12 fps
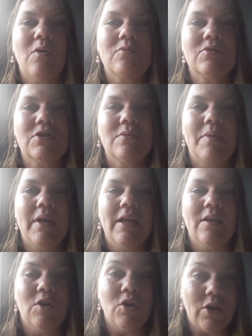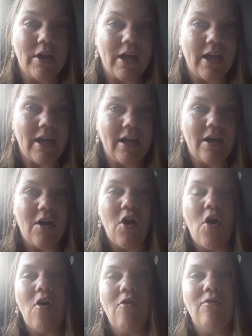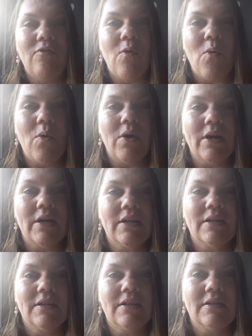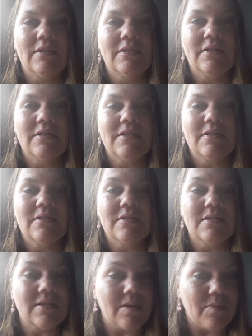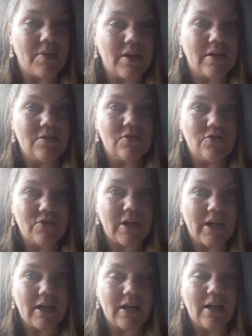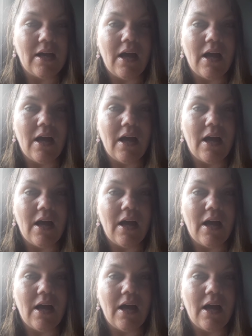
going to be looking for something to drink.